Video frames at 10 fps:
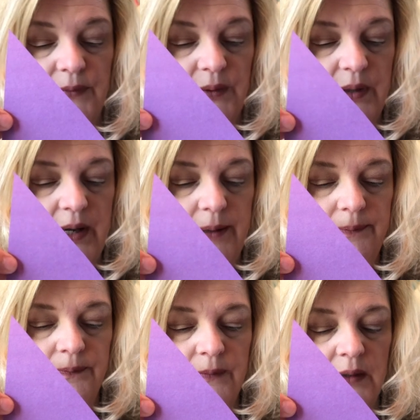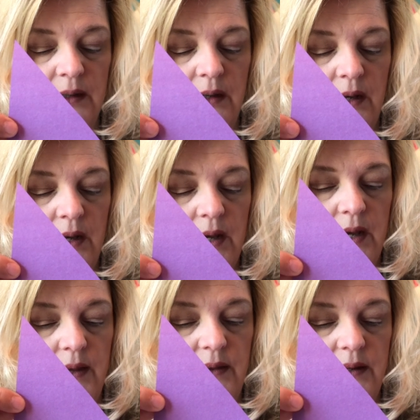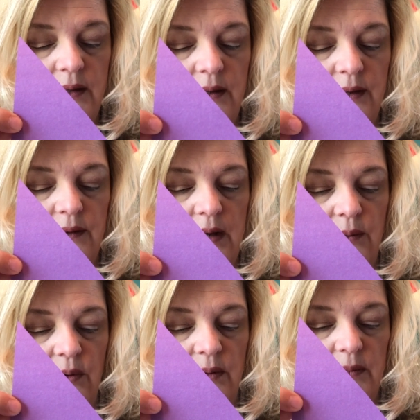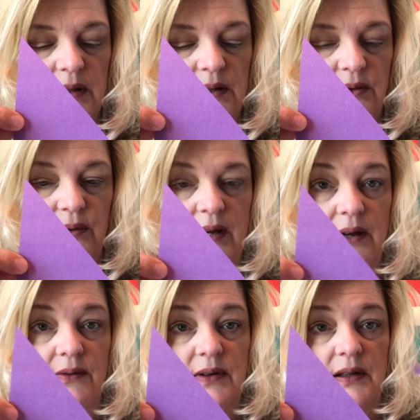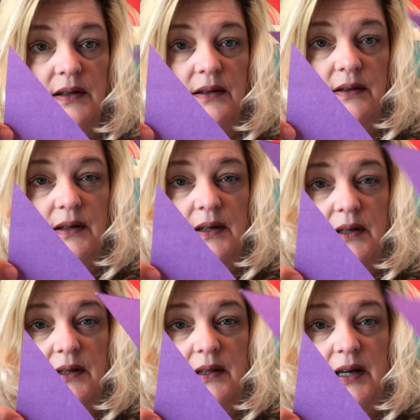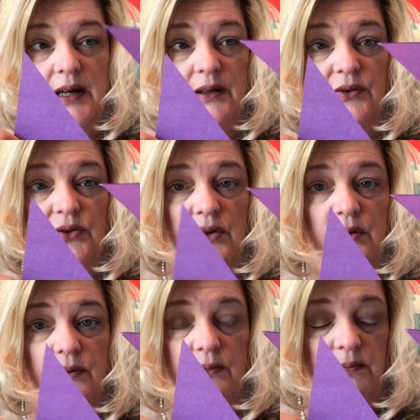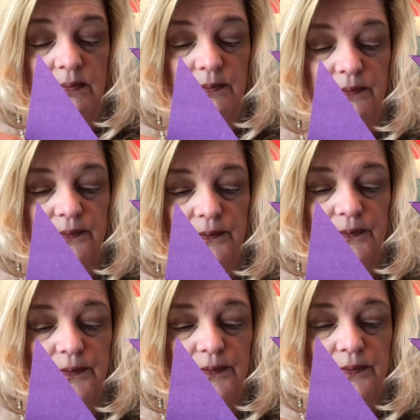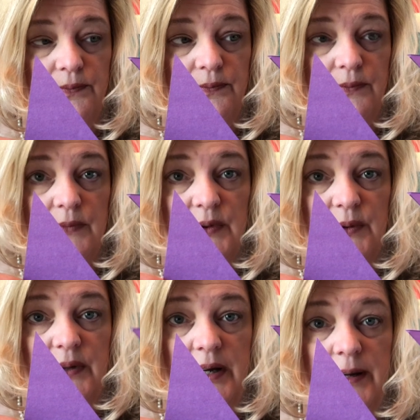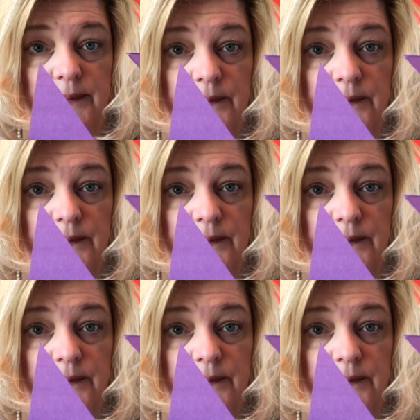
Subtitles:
okay, and then they want me to have it like so, okay.